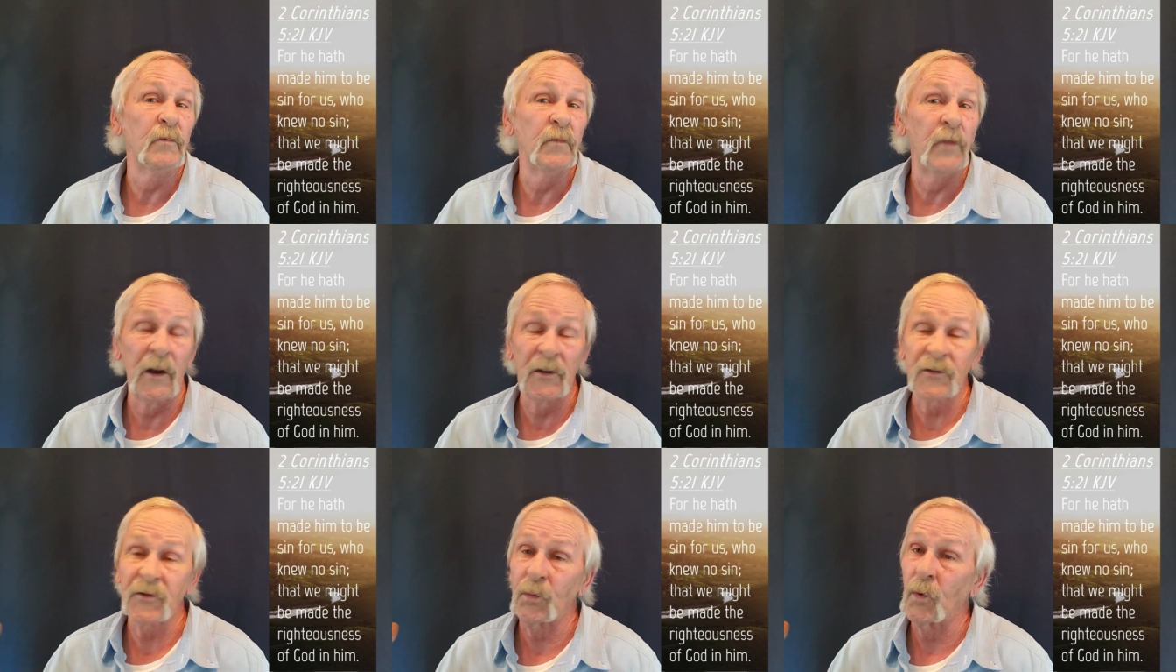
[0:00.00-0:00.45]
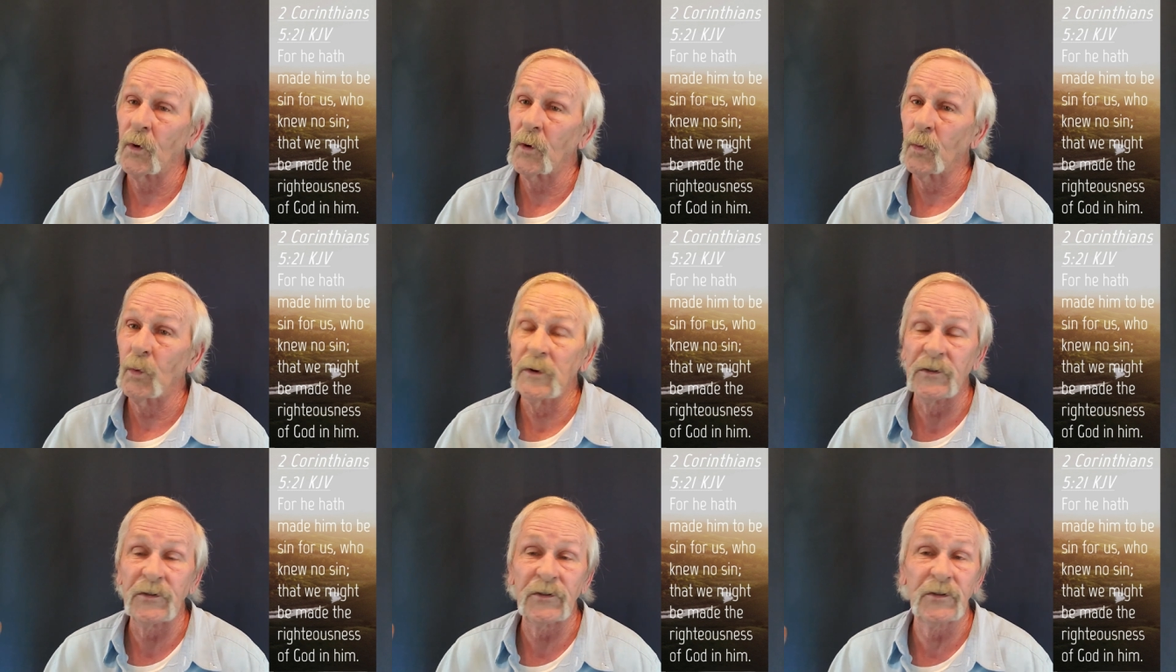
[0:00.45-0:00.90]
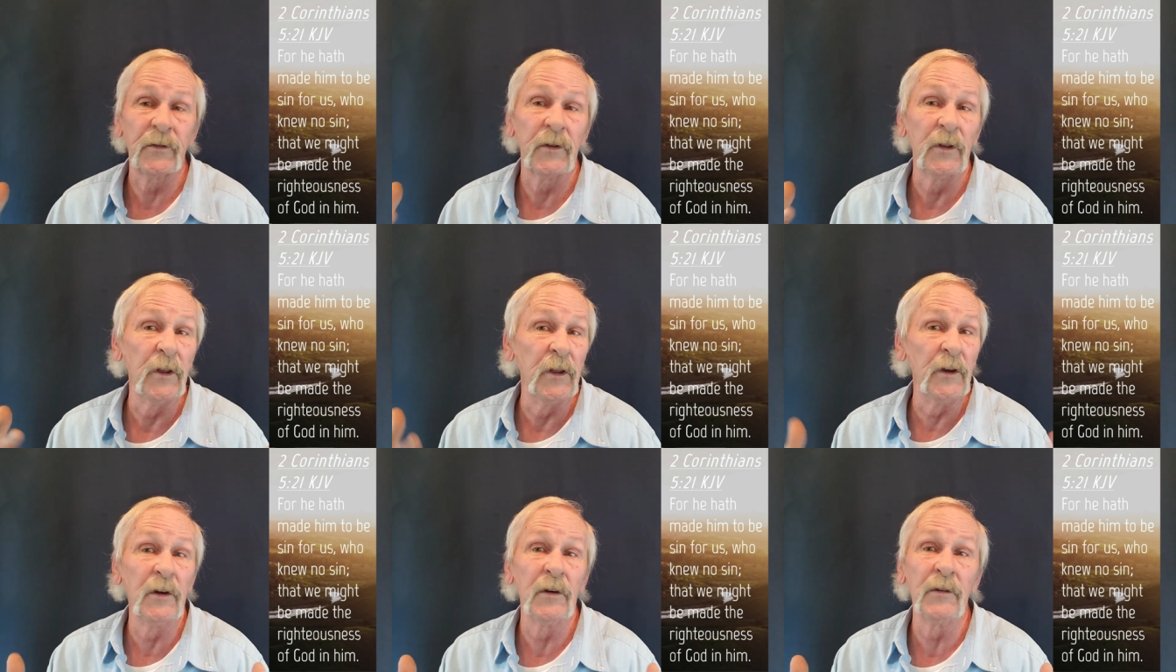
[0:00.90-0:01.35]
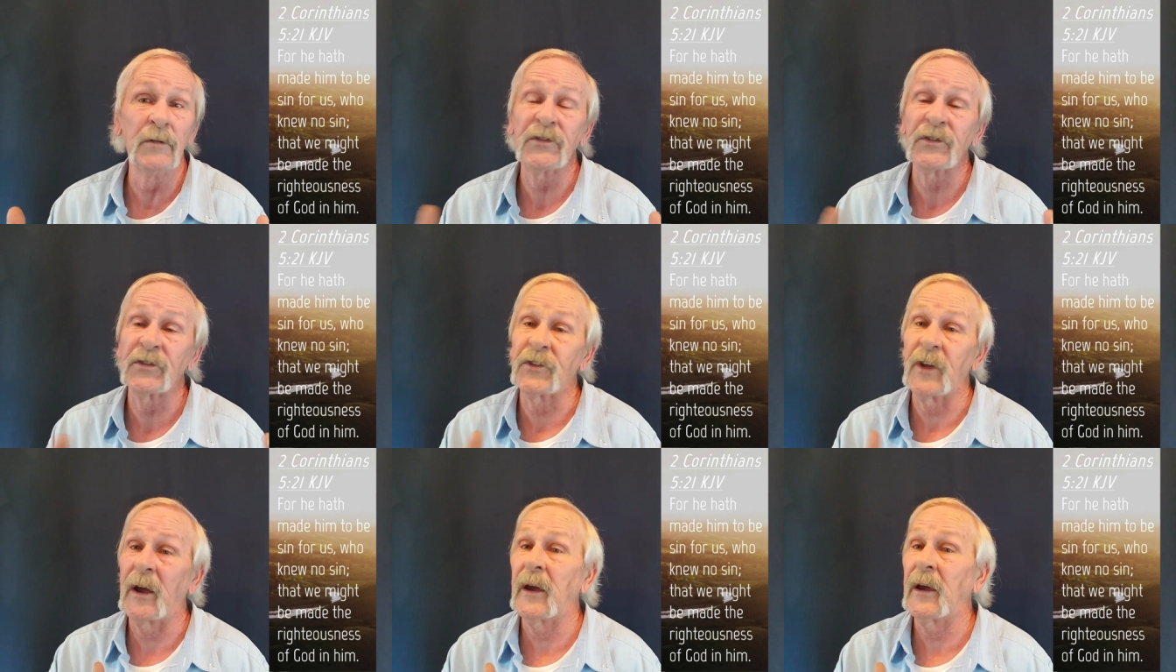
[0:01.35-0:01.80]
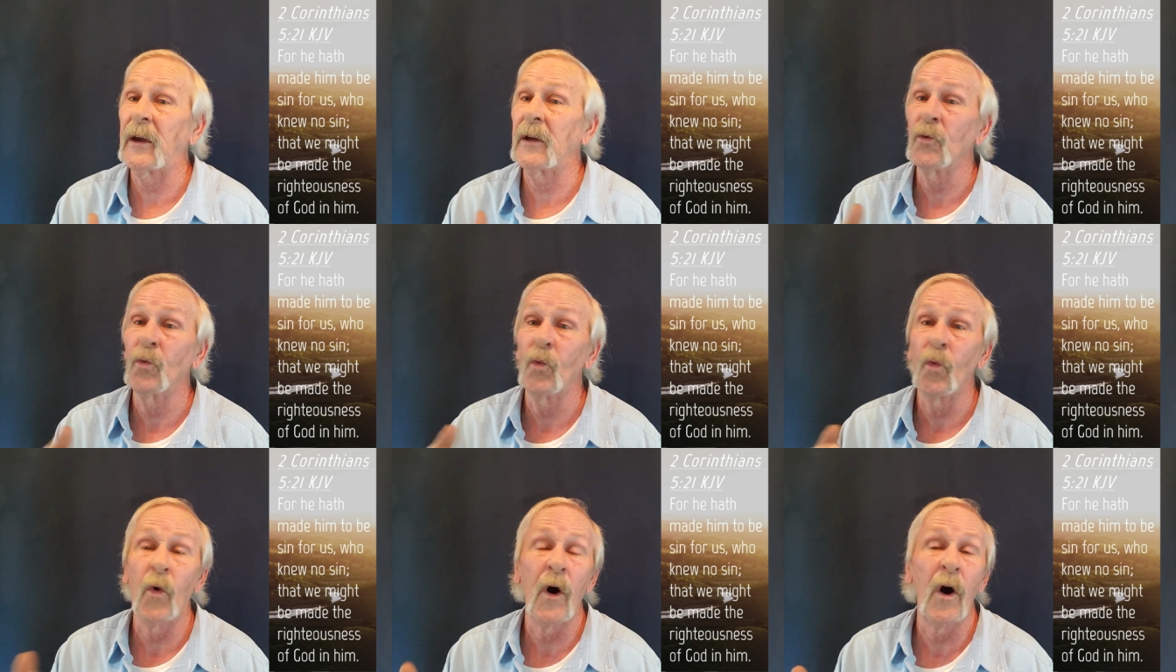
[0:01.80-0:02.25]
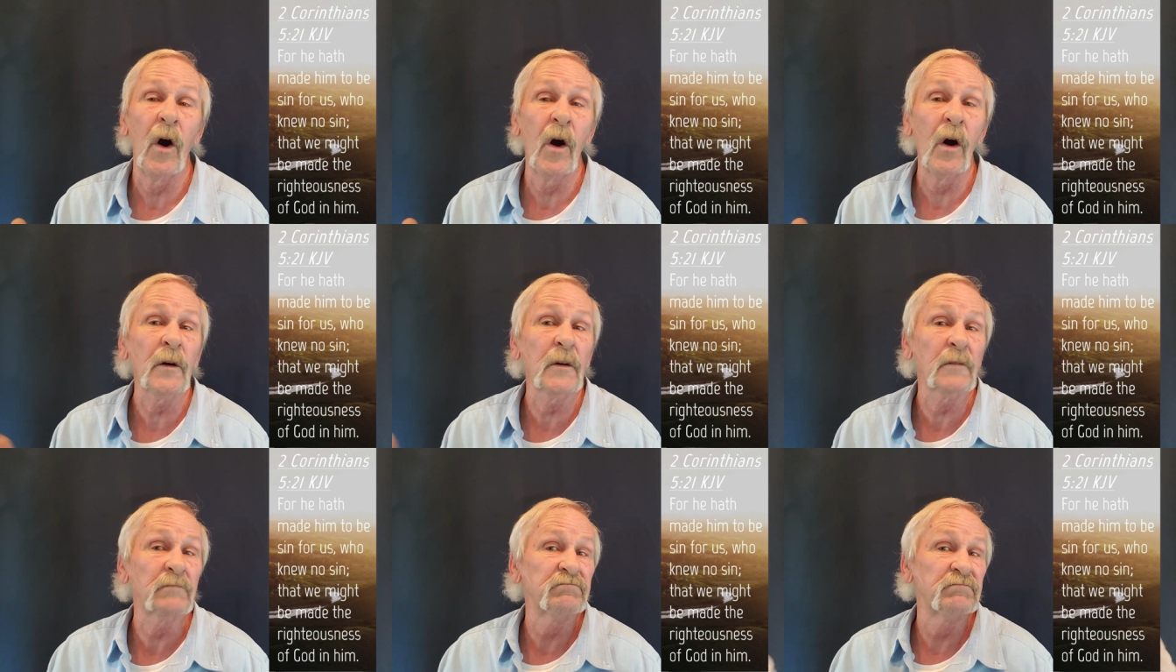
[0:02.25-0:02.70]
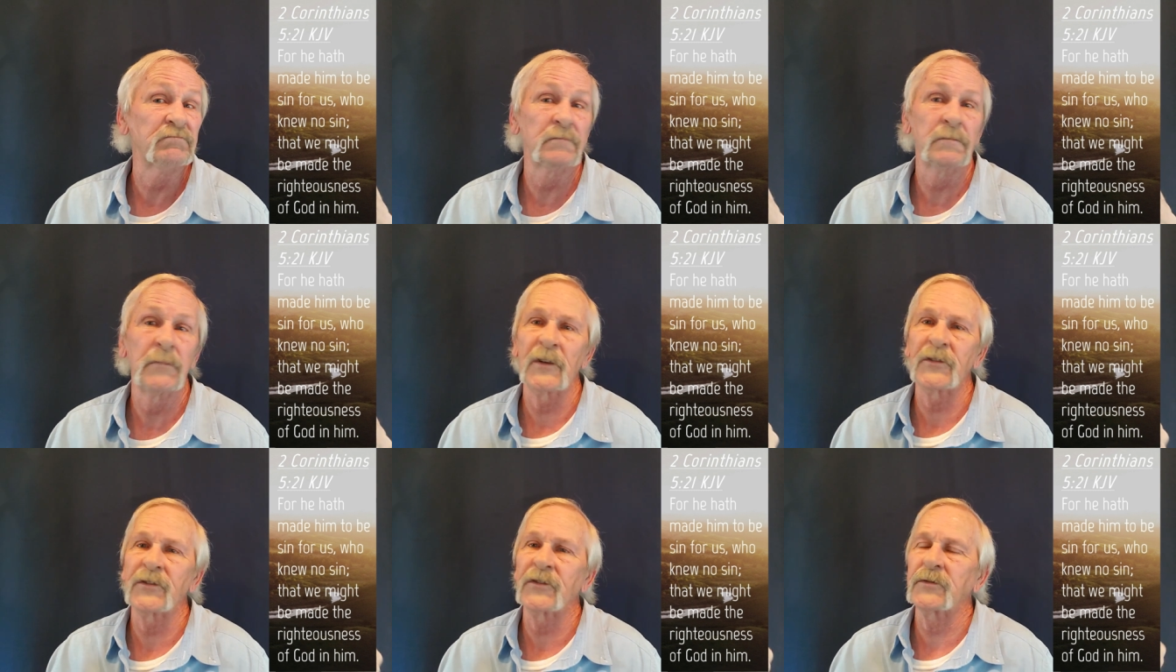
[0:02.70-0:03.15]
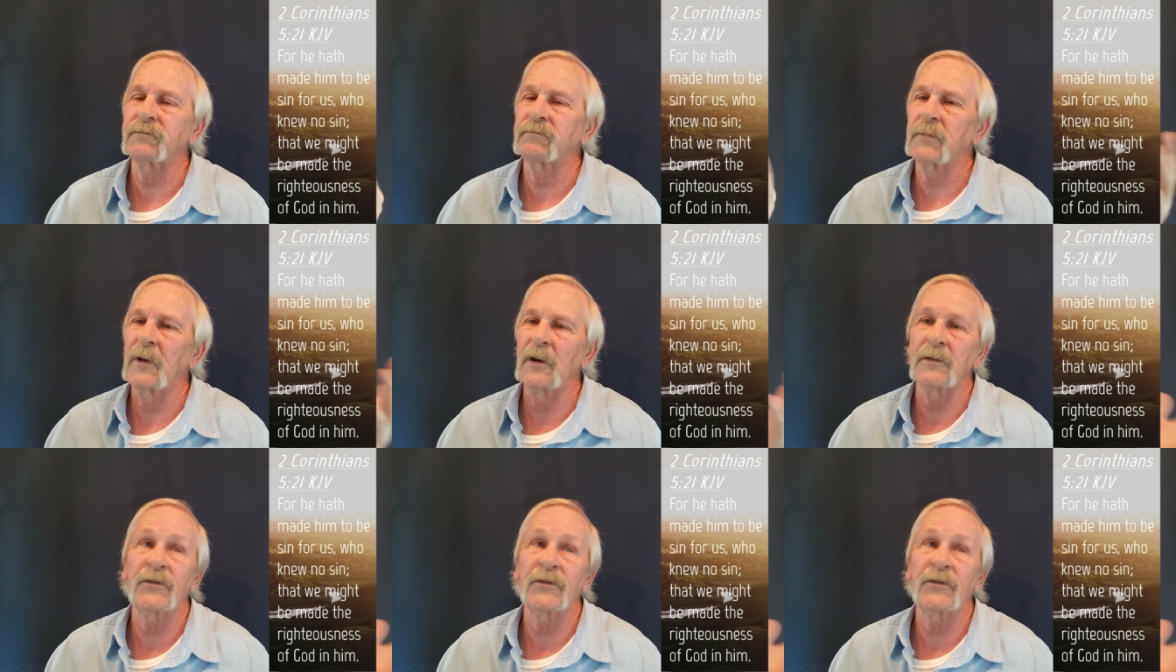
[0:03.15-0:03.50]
That's where we live, stand, walk. That's